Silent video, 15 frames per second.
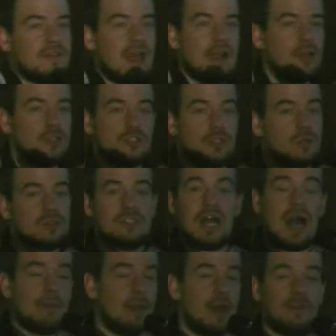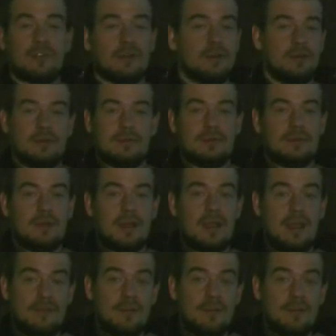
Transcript: attackers don't stop ever, right?